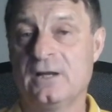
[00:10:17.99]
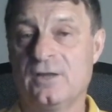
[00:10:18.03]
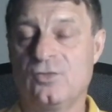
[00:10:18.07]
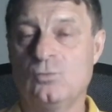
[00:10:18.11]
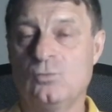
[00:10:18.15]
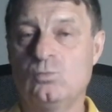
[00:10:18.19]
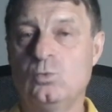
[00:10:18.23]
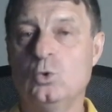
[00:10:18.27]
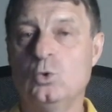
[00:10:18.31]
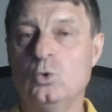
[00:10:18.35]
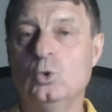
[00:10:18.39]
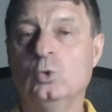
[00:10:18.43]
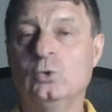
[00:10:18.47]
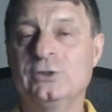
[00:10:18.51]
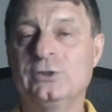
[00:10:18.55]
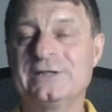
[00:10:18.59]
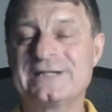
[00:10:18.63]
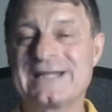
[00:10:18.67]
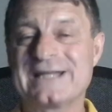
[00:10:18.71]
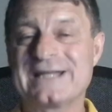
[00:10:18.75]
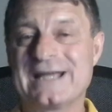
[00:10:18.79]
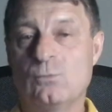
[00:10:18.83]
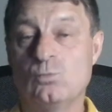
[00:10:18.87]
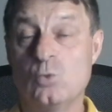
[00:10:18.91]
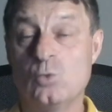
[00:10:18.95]
the
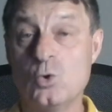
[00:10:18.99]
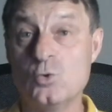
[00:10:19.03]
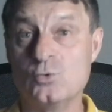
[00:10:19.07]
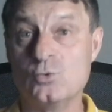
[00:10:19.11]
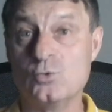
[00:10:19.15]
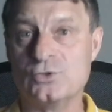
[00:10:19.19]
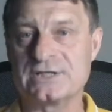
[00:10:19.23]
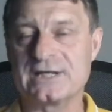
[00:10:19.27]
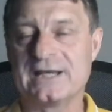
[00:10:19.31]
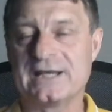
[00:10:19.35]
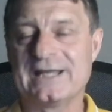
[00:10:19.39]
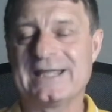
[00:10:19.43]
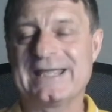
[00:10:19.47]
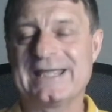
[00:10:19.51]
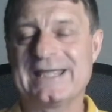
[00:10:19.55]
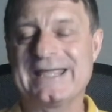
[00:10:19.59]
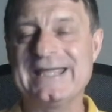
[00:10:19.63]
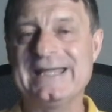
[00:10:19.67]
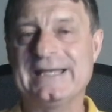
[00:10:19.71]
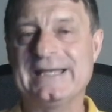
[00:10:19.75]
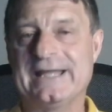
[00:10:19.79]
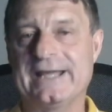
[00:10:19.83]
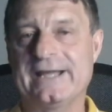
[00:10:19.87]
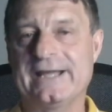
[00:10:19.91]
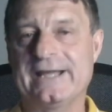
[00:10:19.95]
wound wound
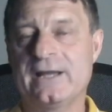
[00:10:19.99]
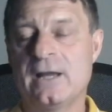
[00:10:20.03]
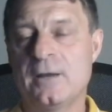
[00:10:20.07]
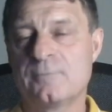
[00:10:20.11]
healing